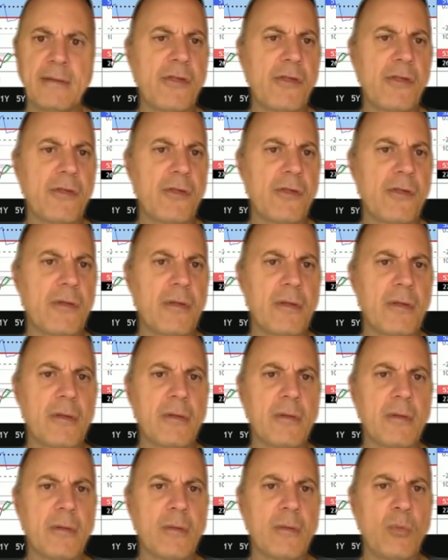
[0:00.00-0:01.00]
is
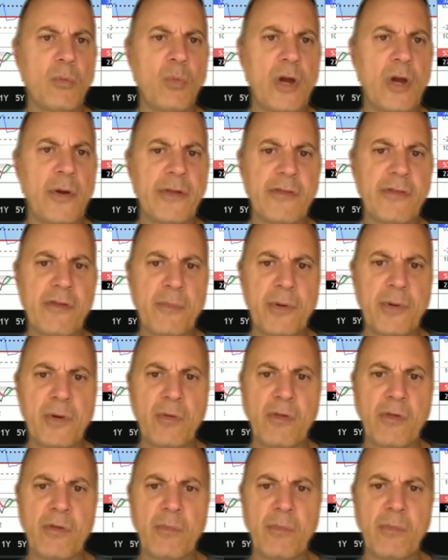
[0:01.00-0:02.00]
where it's
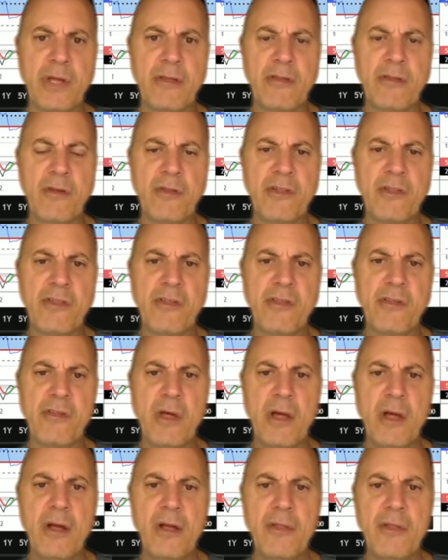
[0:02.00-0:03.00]
supposed to be. So this
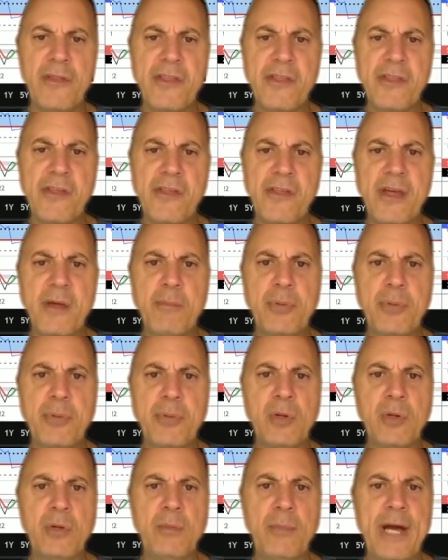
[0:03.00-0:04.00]
is a
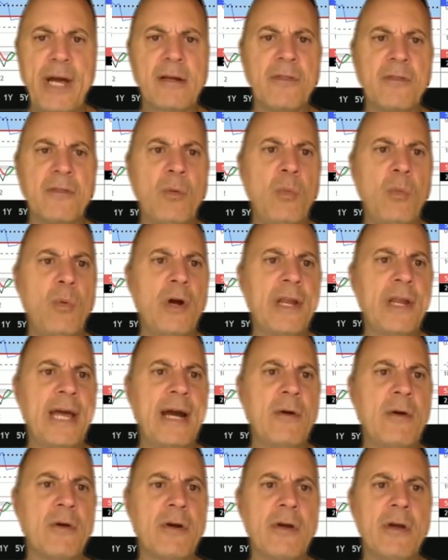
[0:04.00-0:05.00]
pullback on the 1
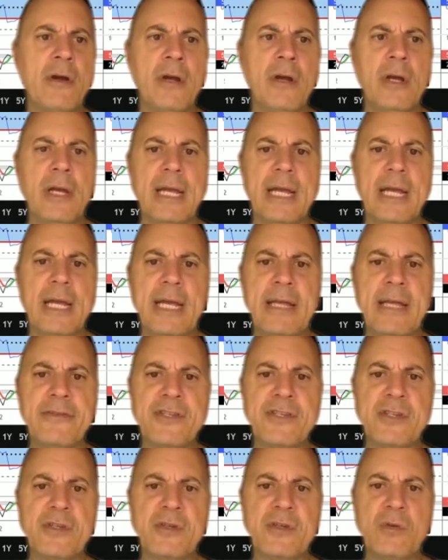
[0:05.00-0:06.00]
hour
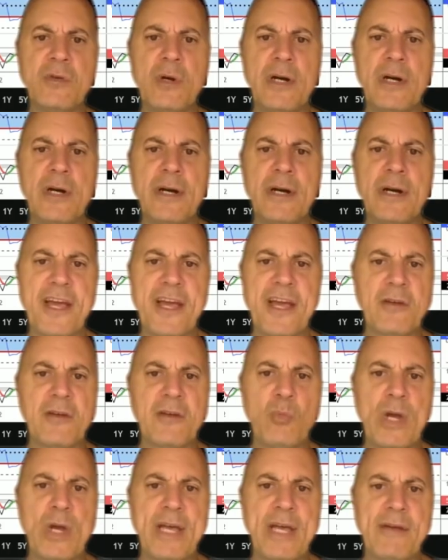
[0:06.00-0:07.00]
into
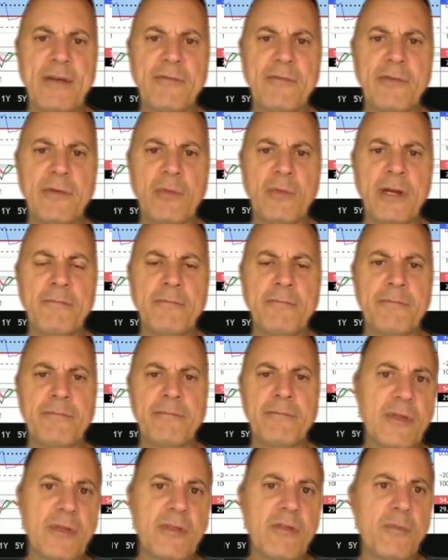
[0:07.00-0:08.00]
second wave, right?
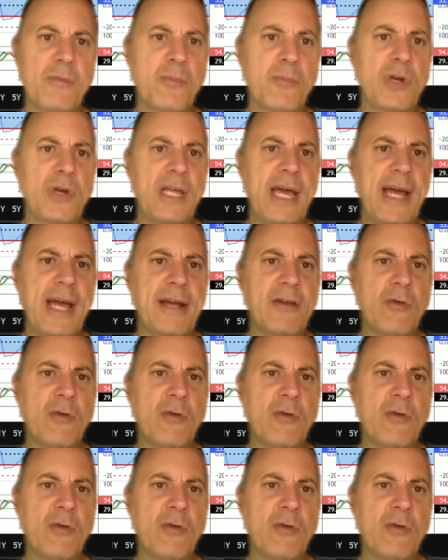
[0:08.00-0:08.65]
That's pretty